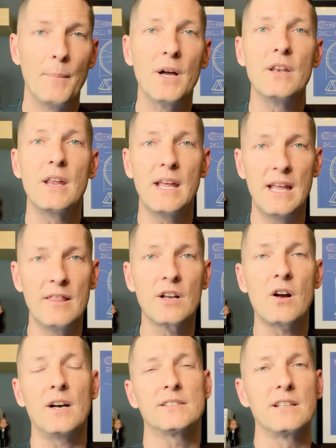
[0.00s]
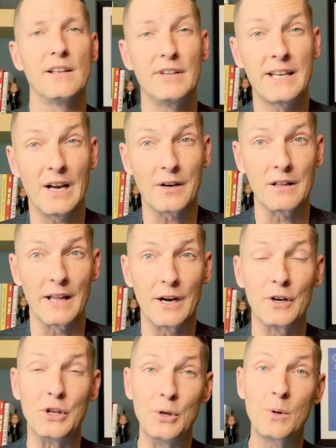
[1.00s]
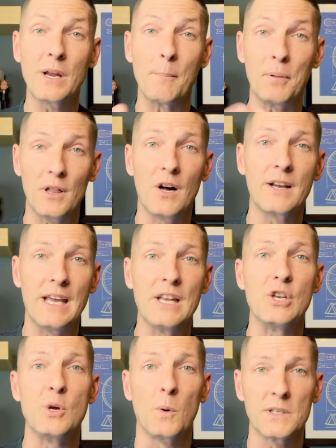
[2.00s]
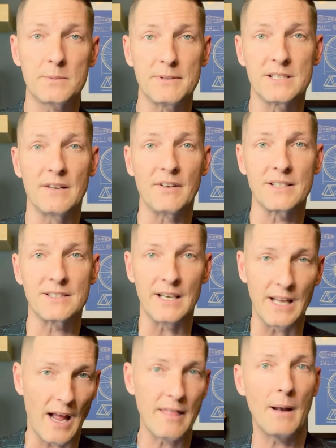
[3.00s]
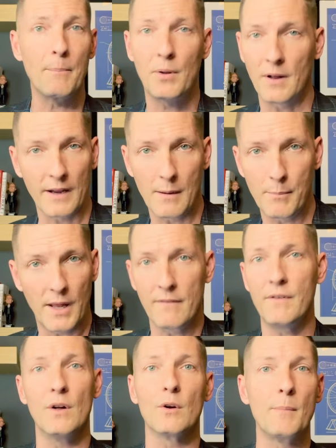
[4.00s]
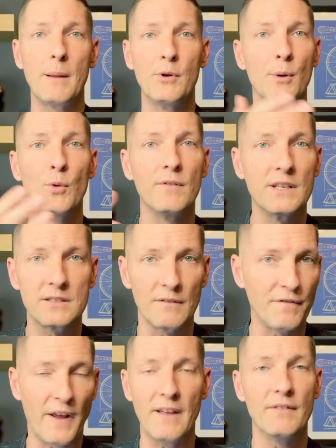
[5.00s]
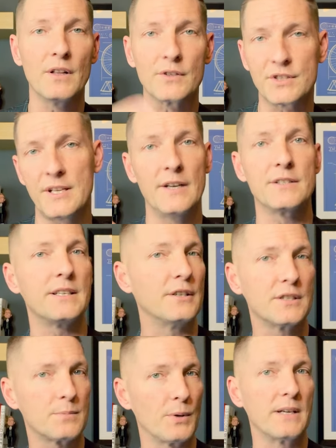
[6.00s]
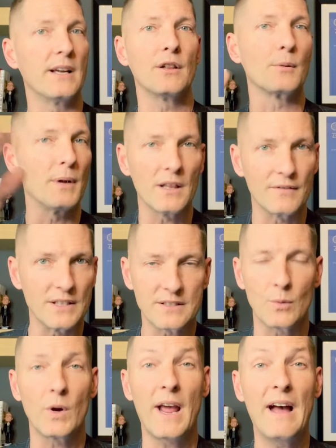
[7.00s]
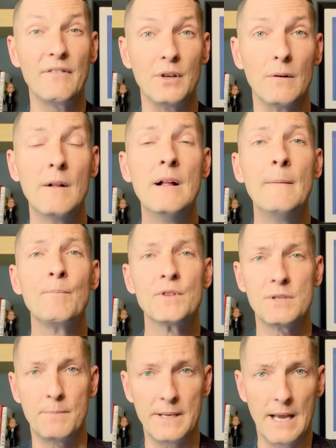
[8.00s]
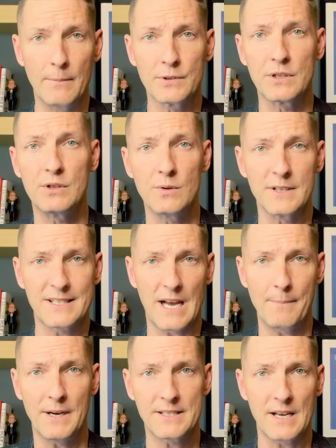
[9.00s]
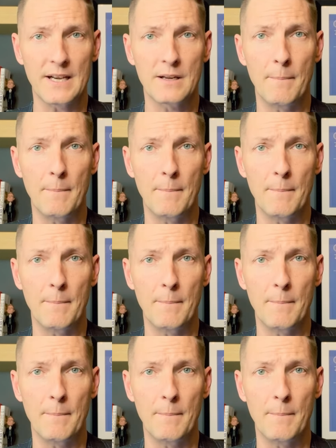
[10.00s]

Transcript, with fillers: but in the cost of living calculator, you can plug in your specific city and then plug in Bentonville, or maybe you're moving to Fayetteville or Centerton or Springdale or Bella Vista, what have you, to be able to do the side by side